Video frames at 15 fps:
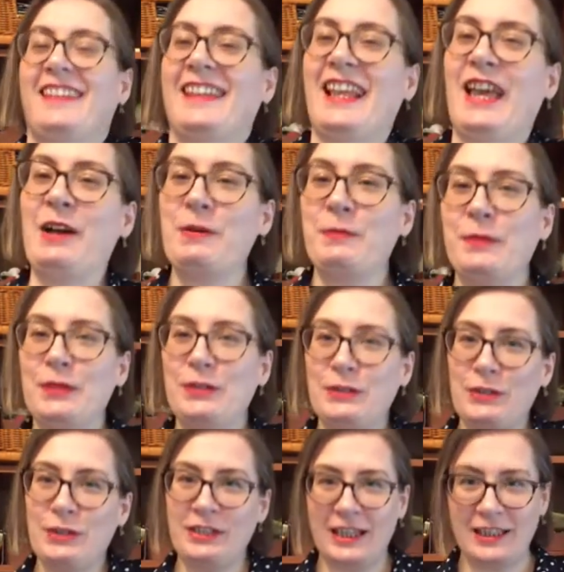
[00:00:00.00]
I hope you
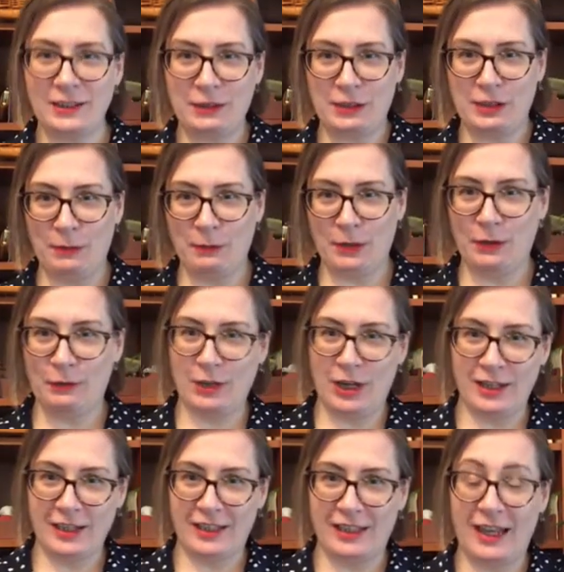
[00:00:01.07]
enjoyed that little snippet of
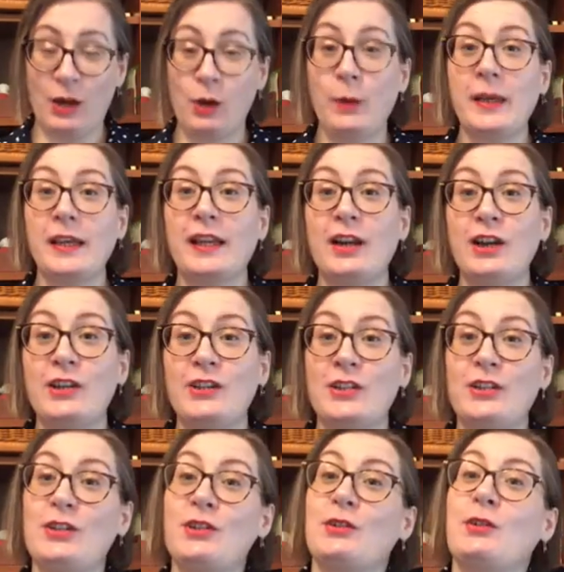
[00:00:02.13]
Dracula, and I hope it encourages
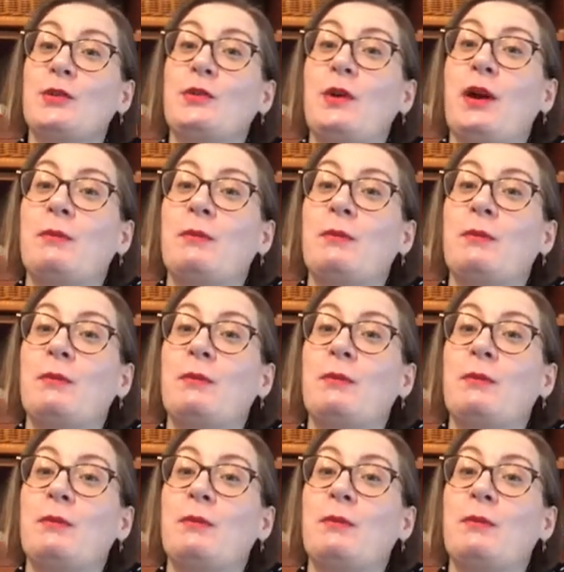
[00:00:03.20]
you to go and